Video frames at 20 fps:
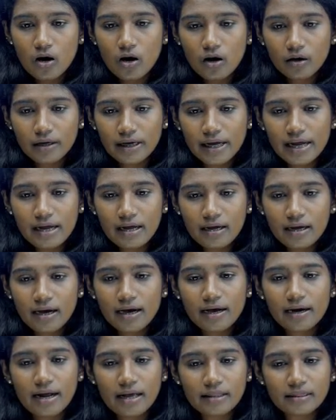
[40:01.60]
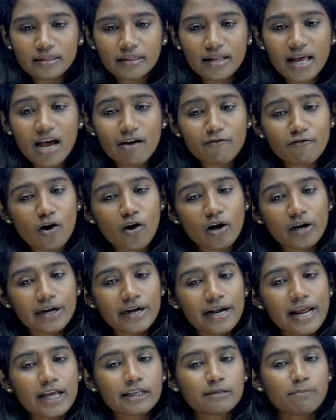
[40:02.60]
Okay, Ratna, I've
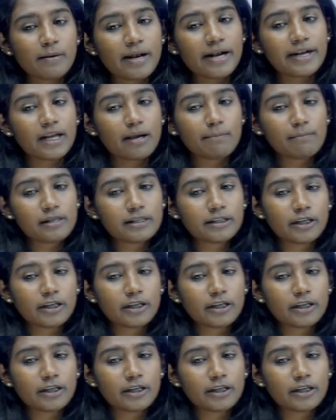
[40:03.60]
already explained double